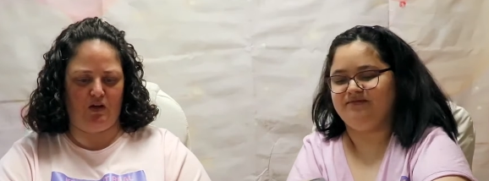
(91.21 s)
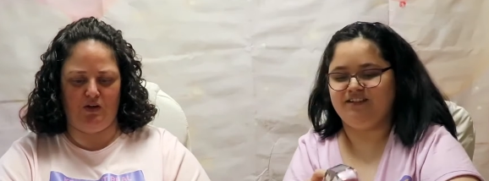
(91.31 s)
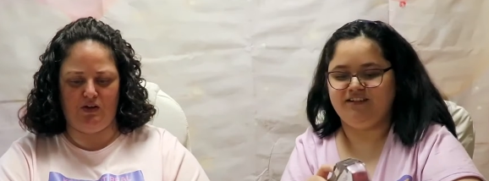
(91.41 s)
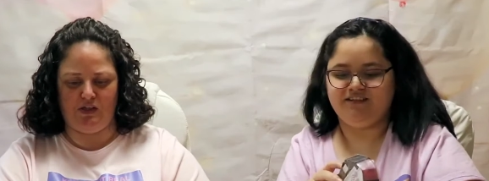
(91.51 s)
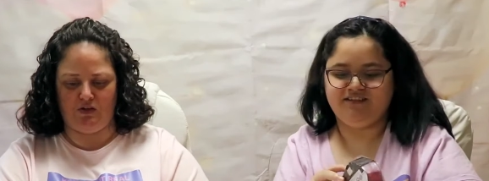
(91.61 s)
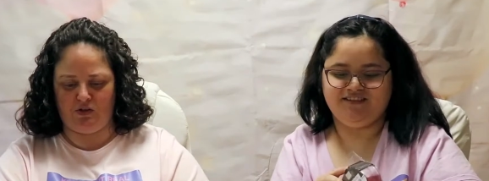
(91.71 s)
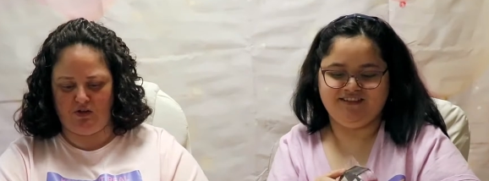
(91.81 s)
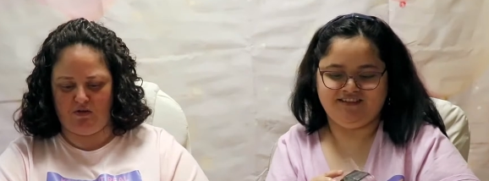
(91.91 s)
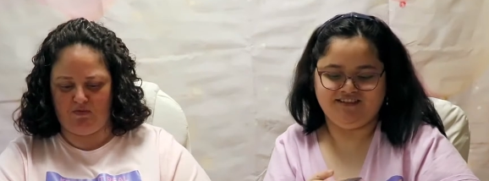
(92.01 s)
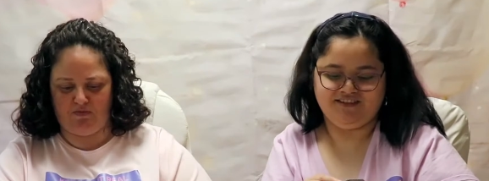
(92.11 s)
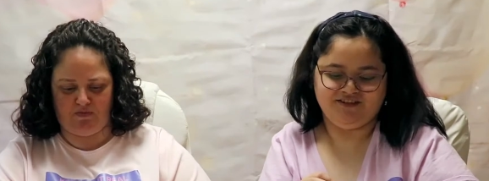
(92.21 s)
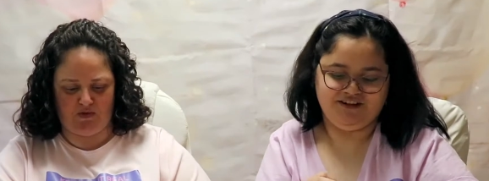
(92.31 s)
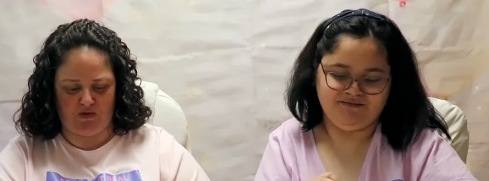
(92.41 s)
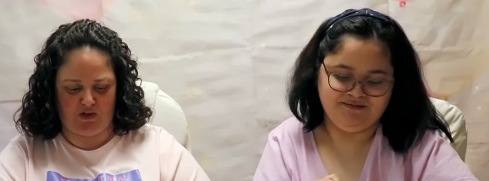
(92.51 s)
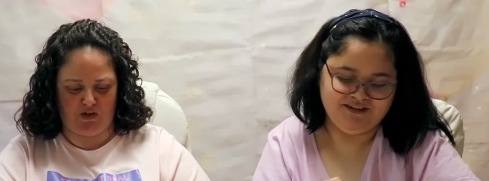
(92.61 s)
Speaker 1: Alright, not tall.
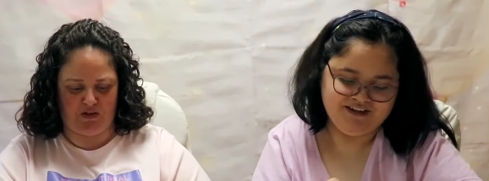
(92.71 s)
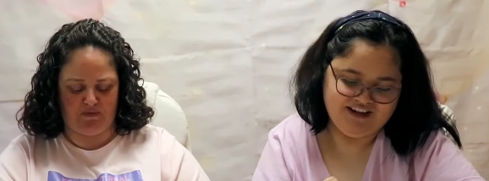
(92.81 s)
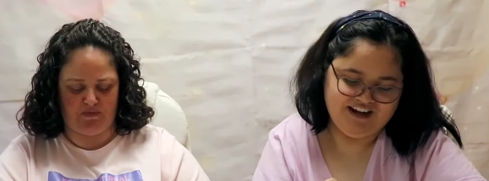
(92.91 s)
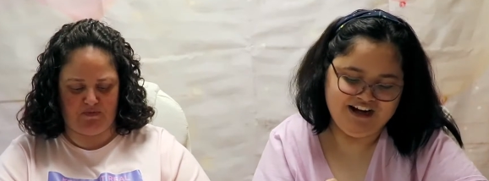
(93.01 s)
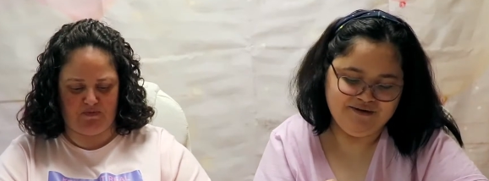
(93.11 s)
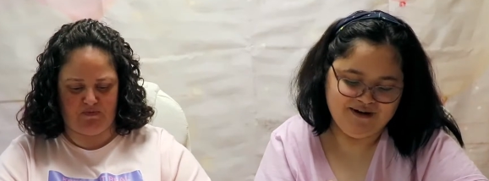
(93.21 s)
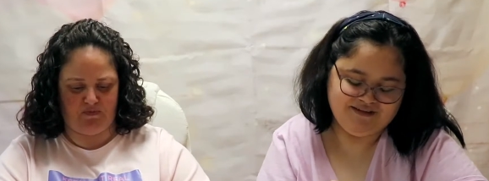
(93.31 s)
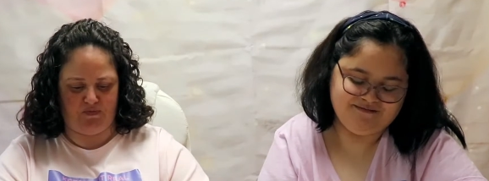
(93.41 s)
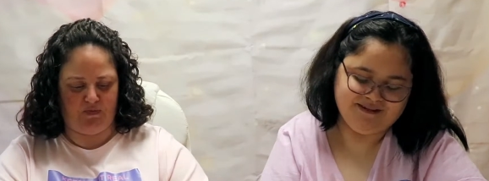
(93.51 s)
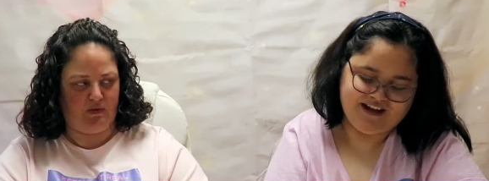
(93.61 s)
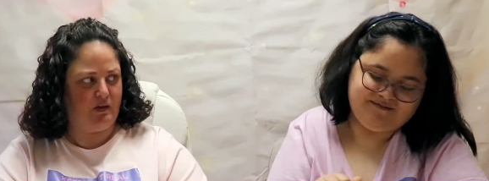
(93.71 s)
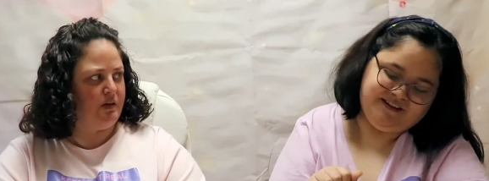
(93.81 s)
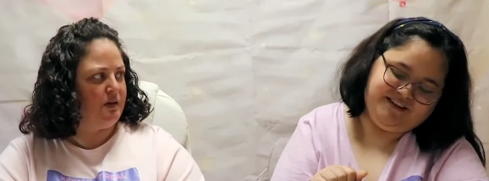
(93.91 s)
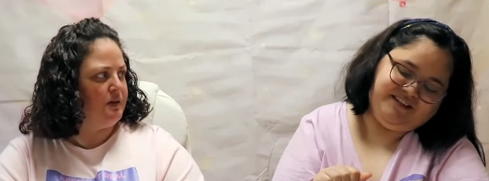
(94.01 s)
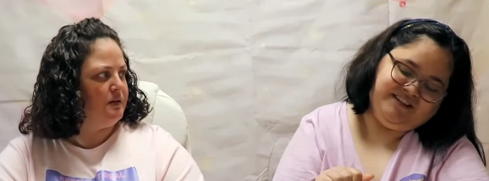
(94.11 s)
Speaker 2: Okay, Anyways, Blackpink